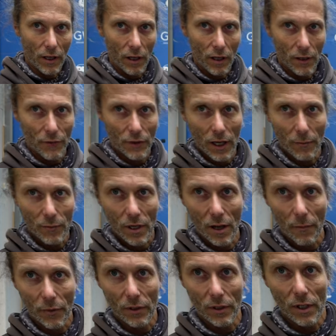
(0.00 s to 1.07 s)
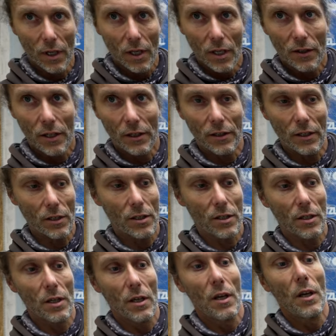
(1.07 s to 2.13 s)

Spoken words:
a lot of times happen that this,